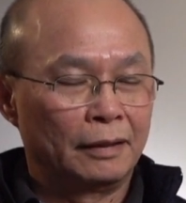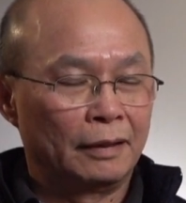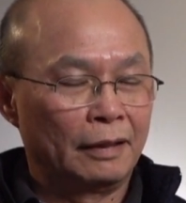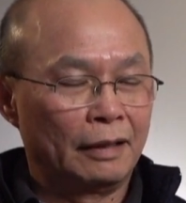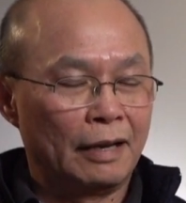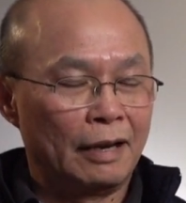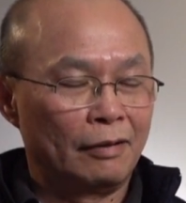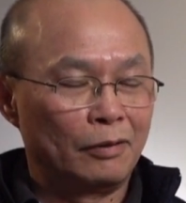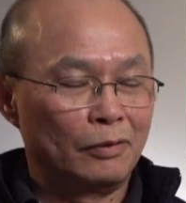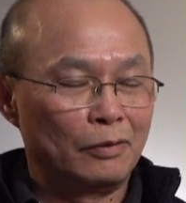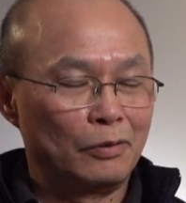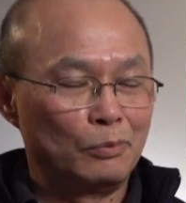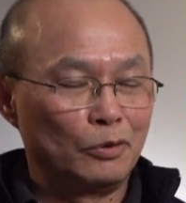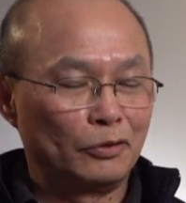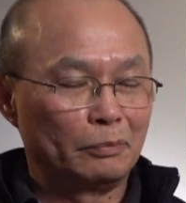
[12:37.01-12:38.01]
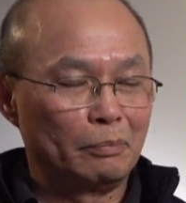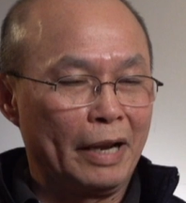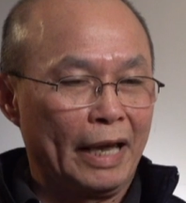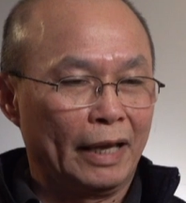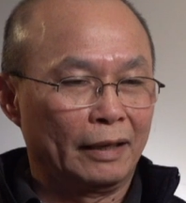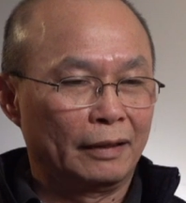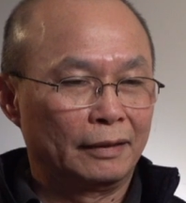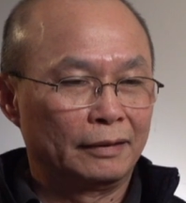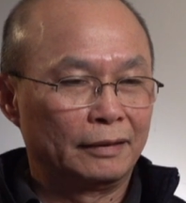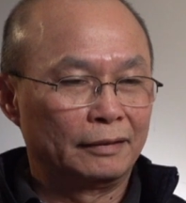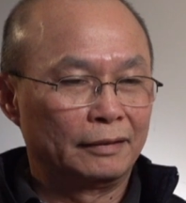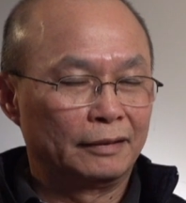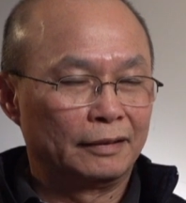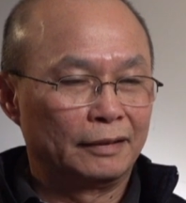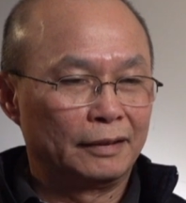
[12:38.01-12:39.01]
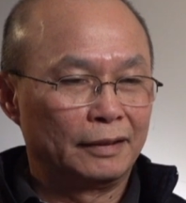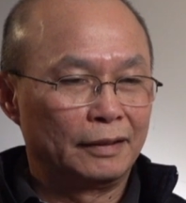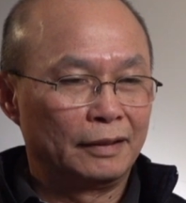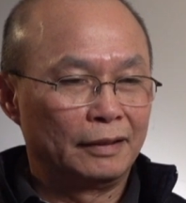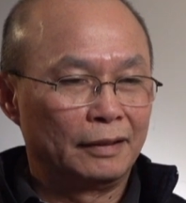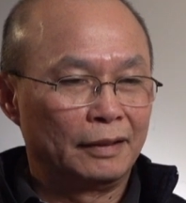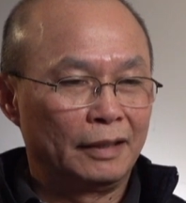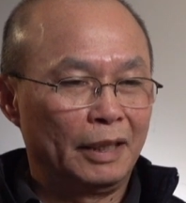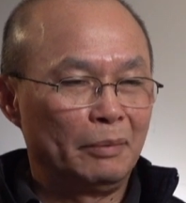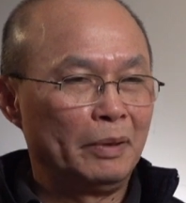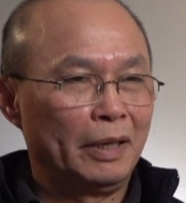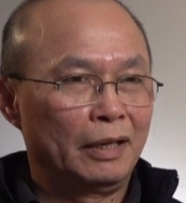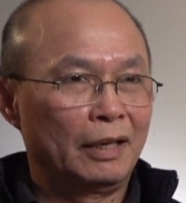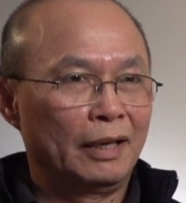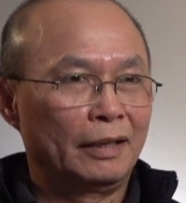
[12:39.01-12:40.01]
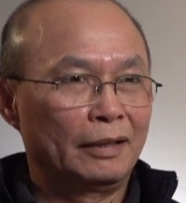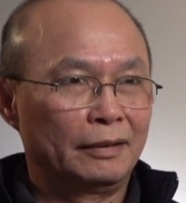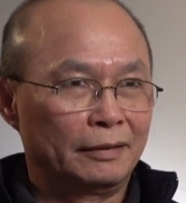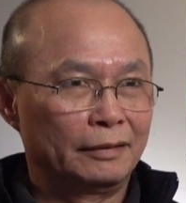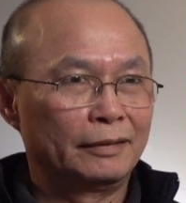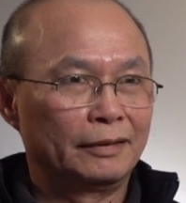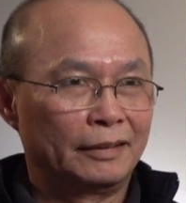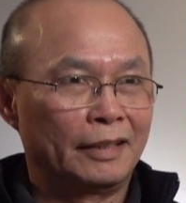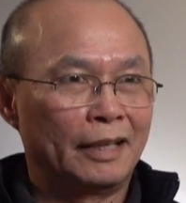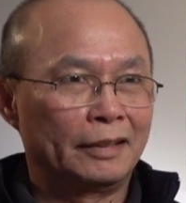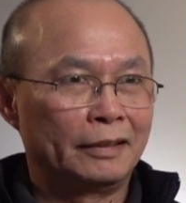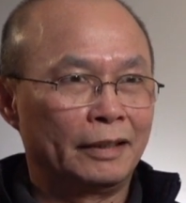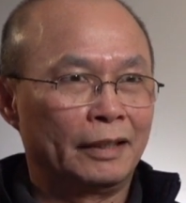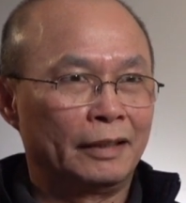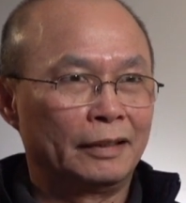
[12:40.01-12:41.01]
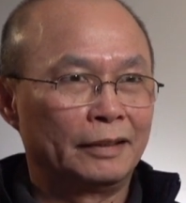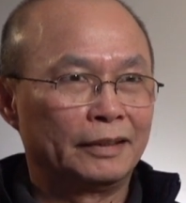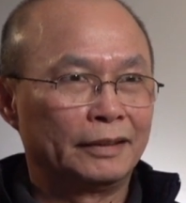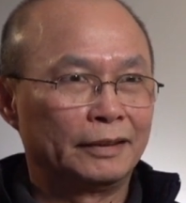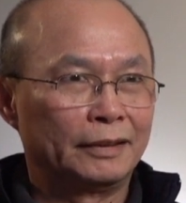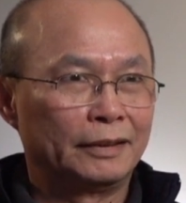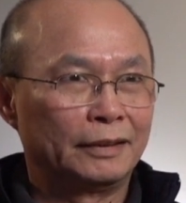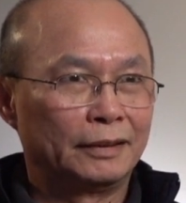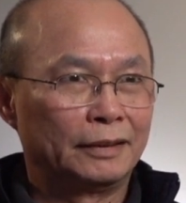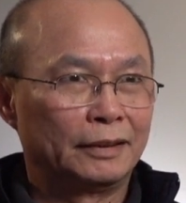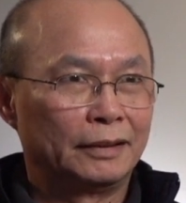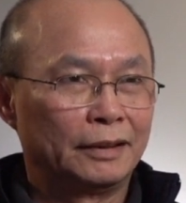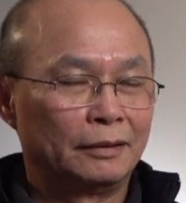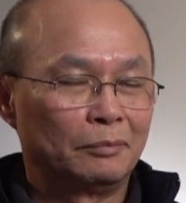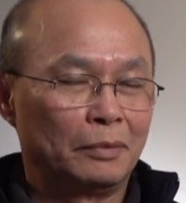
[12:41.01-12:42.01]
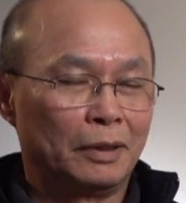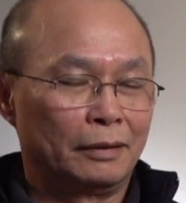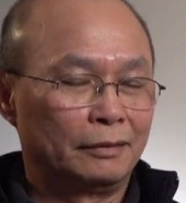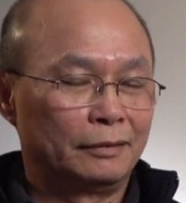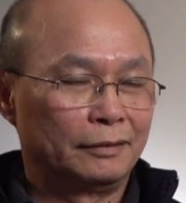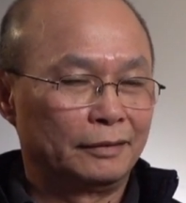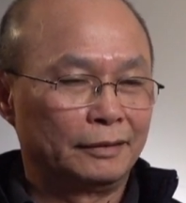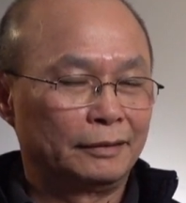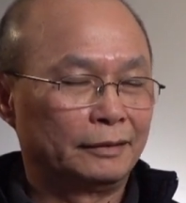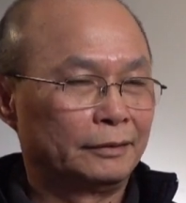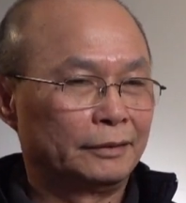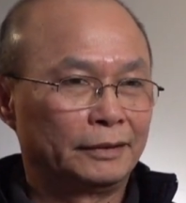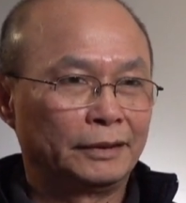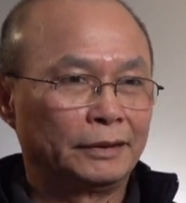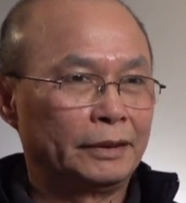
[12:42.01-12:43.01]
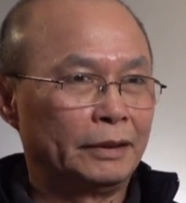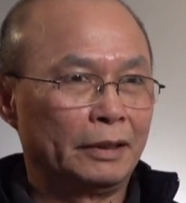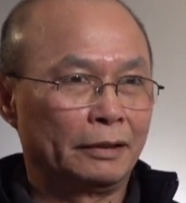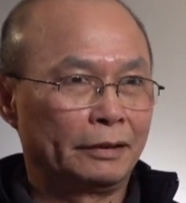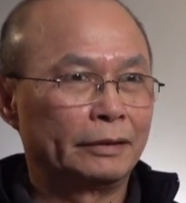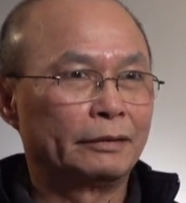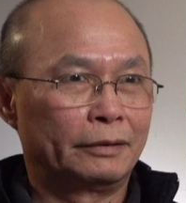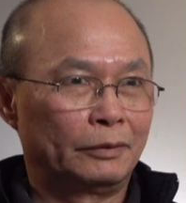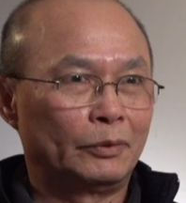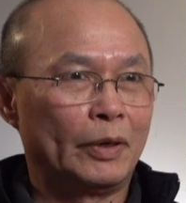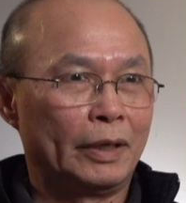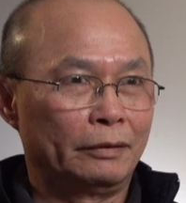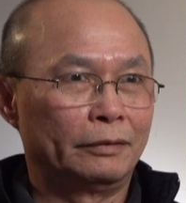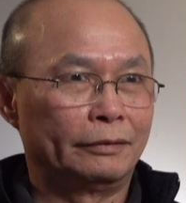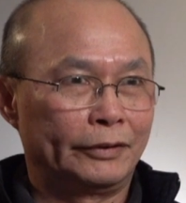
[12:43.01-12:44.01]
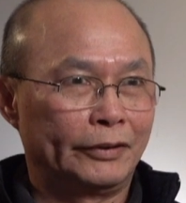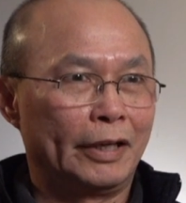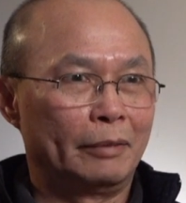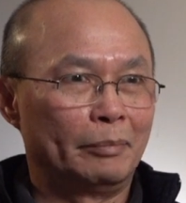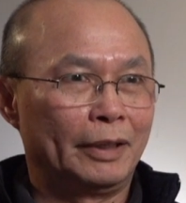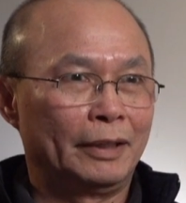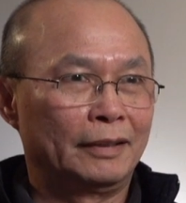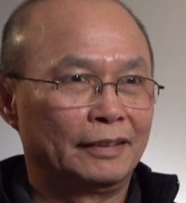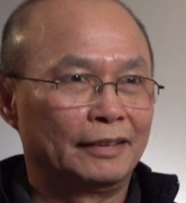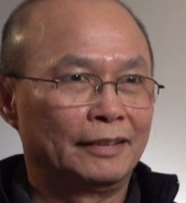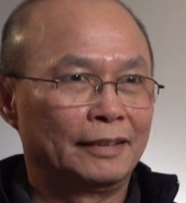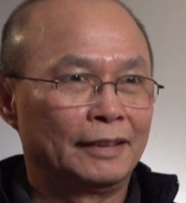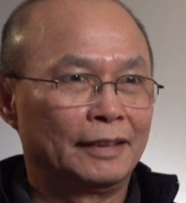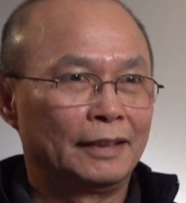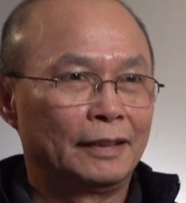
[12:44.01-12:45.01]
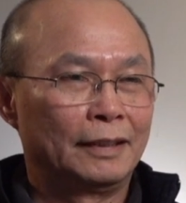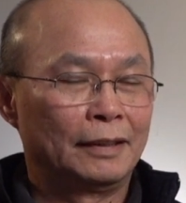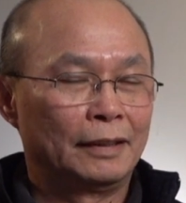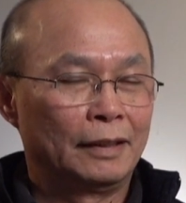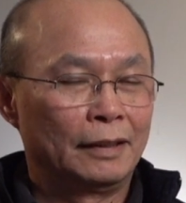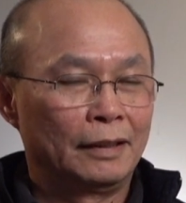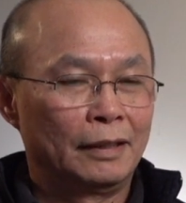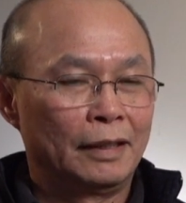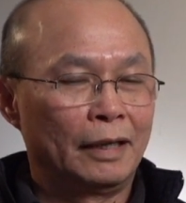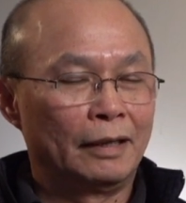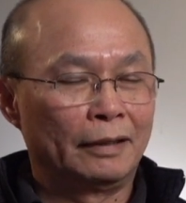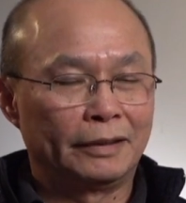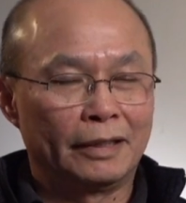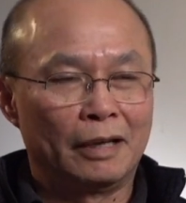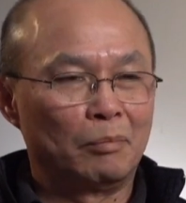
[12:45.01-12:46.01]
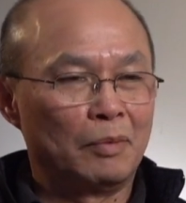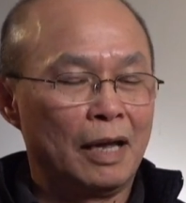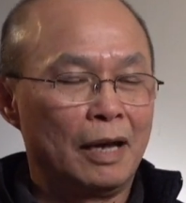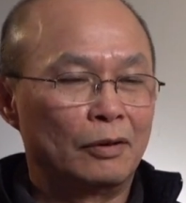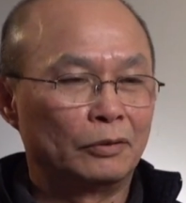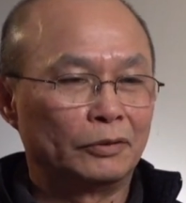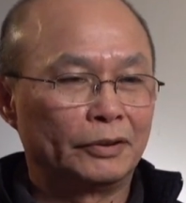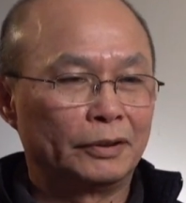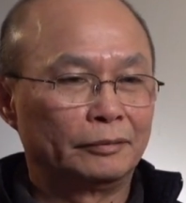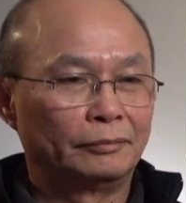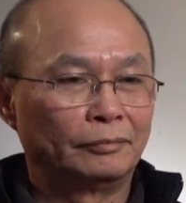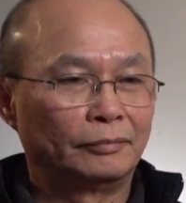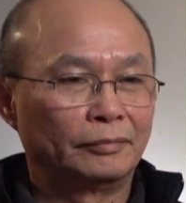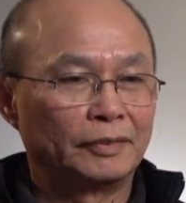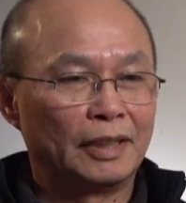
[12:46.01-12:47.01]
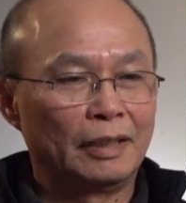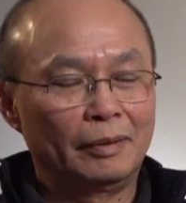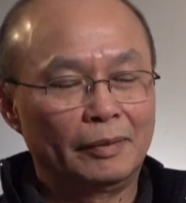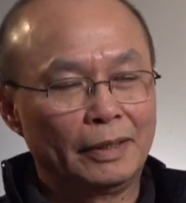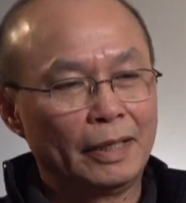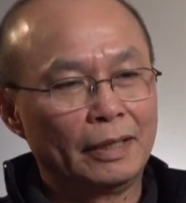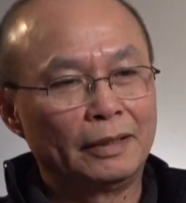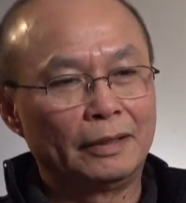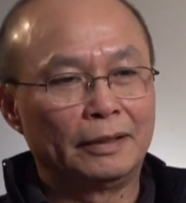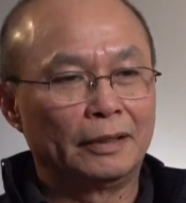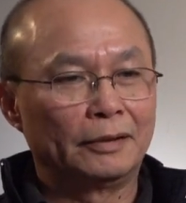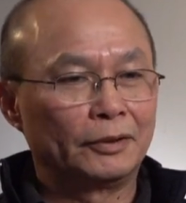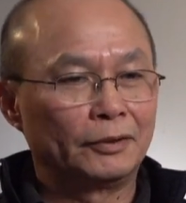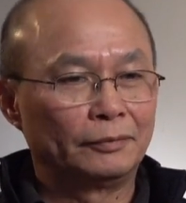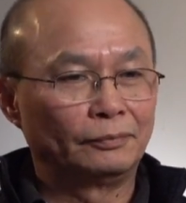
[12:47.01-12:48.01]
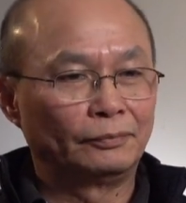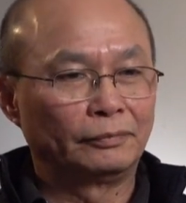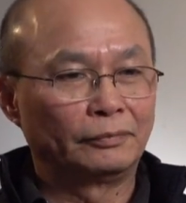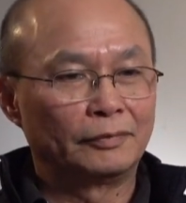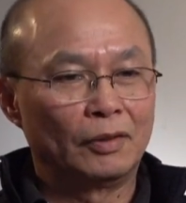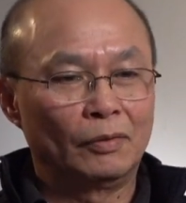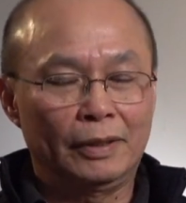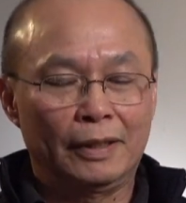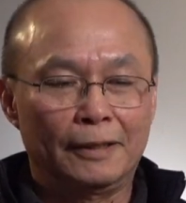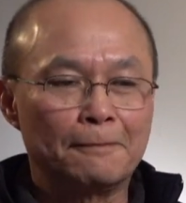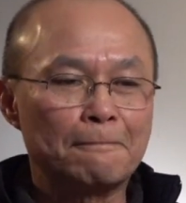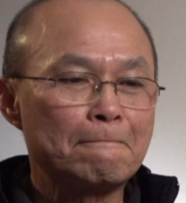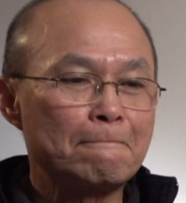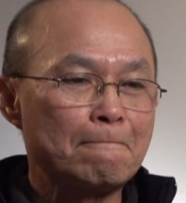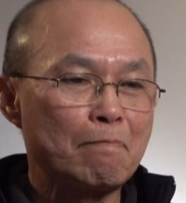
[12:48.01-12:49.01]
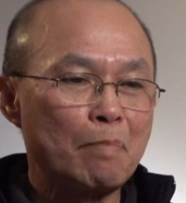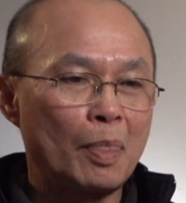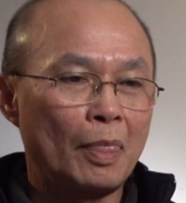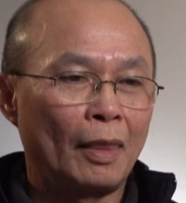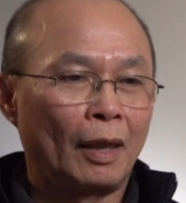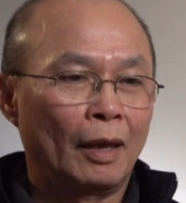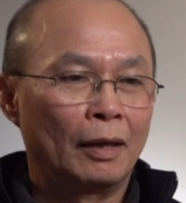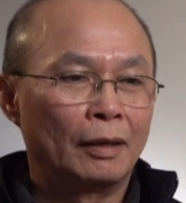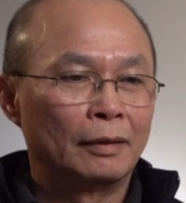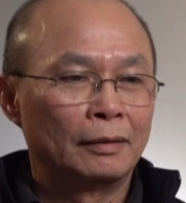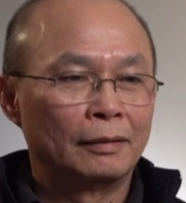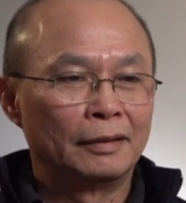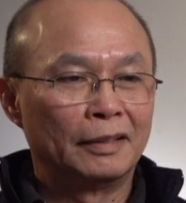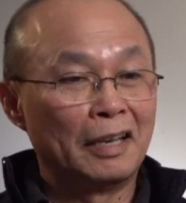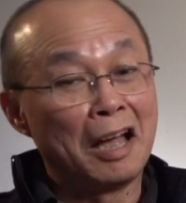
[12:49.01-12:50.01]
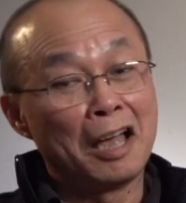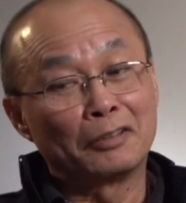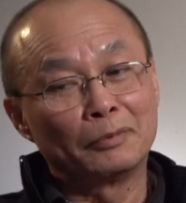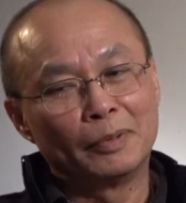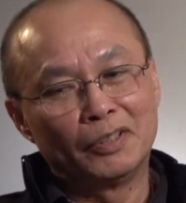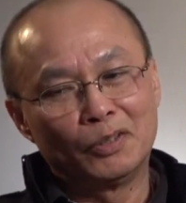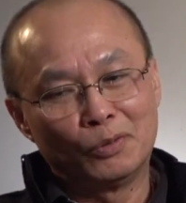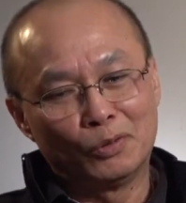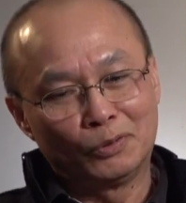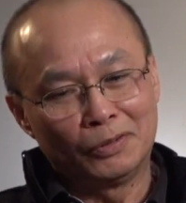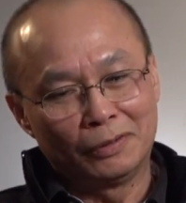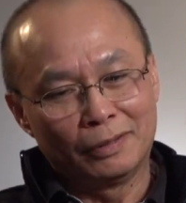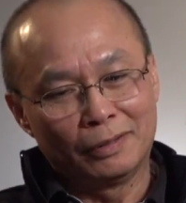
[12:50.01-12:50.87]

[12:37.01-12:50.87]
And I almost blank. If he clicked, that's it. But he just tried to scare me. And I said, "I'm Laos." After that, he just, okay. He asked me to go